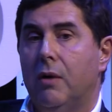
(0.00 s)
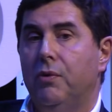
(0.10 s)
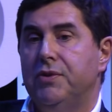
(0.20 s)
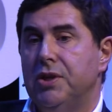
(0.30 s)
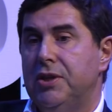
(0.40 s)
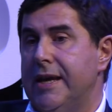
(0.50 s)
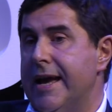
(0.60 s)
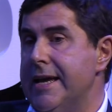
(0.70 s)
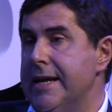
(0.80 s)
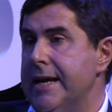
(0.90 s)
And with
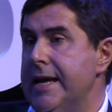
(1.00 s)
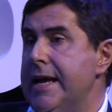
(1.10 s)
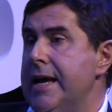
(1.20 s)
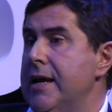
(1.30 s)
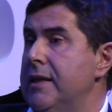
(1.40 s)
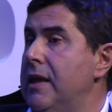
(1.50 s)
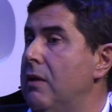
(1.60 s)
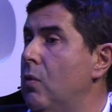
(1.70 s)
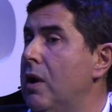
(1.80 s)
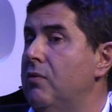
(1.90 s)
GTA,
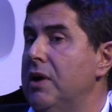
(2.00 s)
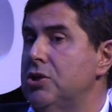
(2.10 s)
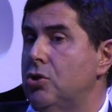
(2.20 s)
they were very